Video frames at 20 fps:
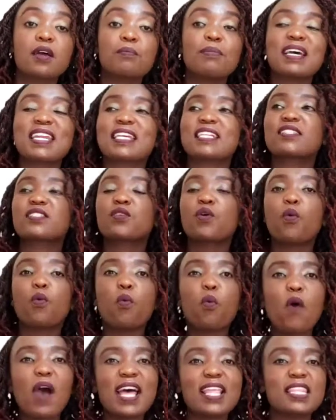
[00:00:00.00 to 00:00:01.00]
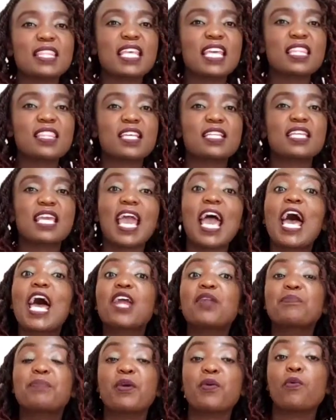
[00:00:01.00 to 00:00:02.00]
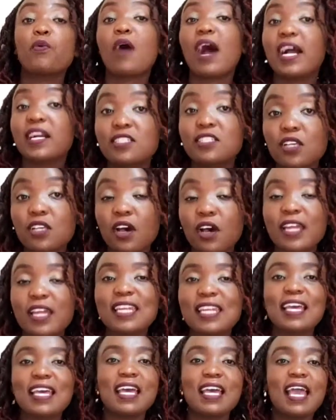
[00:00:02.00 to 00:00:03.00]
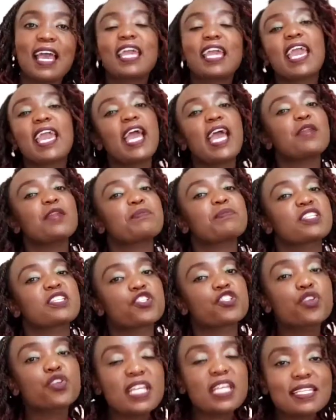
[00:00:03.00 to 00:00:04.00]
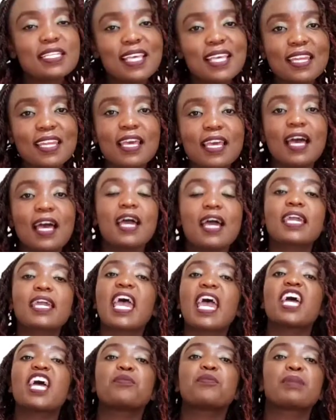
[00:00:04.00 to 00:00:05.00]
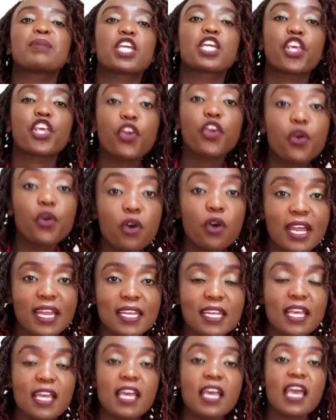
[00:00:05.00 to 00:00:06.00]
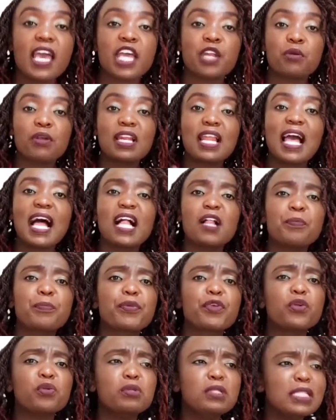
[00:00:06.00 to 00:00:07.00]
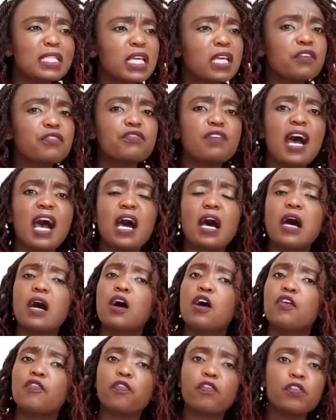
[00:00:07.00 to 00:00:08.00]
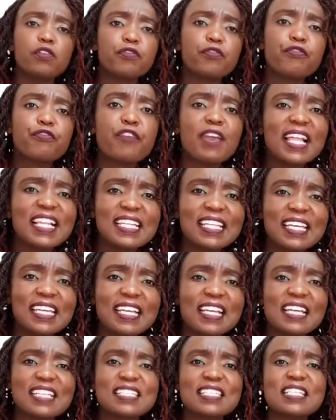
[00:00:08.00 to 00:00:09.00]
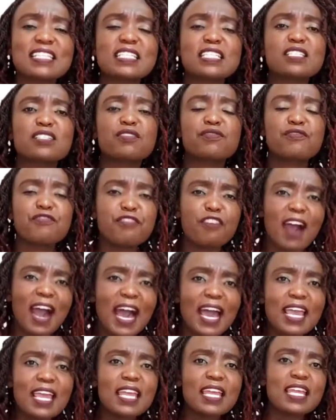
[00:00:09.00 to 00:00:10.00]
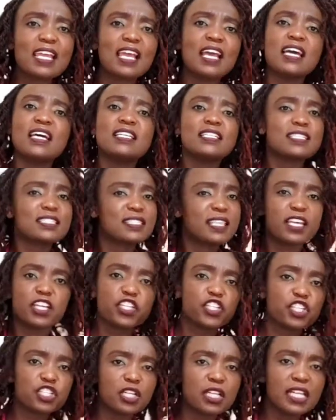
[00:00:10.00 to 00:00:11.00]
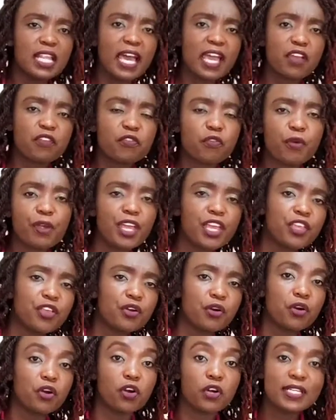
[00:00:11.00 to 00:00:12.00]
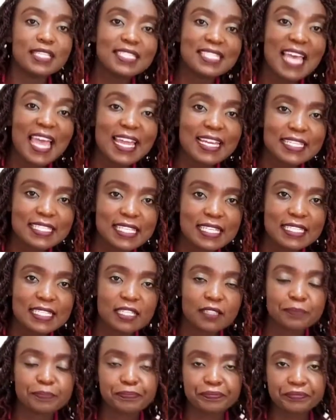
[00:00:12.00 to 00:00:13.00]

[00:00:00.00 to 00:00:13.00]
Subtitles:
but it's one thing that can be worked on, can be treated, can be cured, and will help you live a fulfilling, a satisfying sexual life where you're contented.